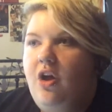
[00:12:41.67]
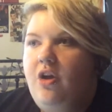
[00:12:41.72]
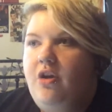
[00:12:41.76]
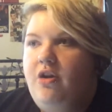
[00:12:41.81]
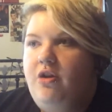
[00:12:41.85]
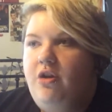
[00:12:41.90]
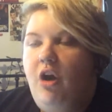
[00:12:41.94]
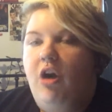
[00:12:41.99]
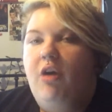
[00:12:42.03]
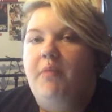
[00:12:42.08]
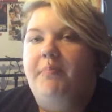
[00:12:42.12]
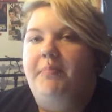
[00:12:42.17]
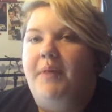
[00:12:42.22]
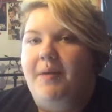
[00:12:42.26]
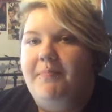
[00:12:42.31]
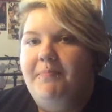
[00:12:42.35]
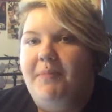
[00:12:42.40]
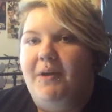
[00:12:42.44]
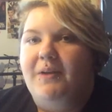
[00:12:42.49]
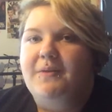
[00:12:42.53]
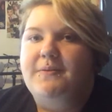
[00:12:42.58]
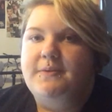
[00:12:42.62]
not by
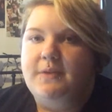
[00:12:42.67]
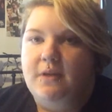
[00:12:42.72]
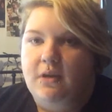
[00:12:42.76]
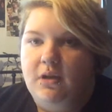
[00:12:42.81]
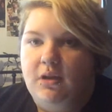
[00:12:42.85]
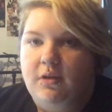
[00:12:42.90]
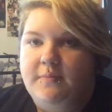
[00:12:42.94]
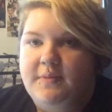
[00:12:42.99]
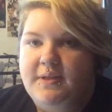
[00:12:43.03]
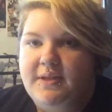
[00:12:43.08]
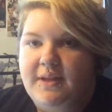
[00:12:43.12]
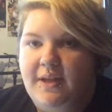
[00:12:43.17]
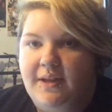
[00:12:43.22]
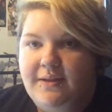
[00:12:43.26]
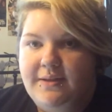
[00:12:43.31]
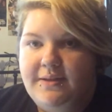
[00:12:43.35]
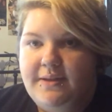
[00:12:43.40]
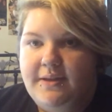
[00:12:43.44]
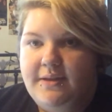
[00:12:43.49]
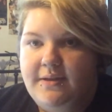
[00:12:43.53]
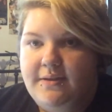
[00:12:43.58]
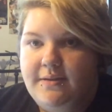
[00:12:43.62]
bad
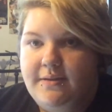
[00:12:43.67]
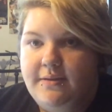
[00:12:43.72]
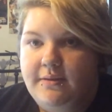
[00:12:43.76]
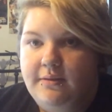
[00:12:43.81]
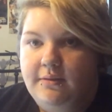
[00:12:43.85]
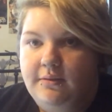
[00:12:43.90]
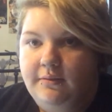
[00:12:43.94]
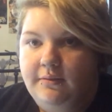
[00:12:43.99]
circumstances.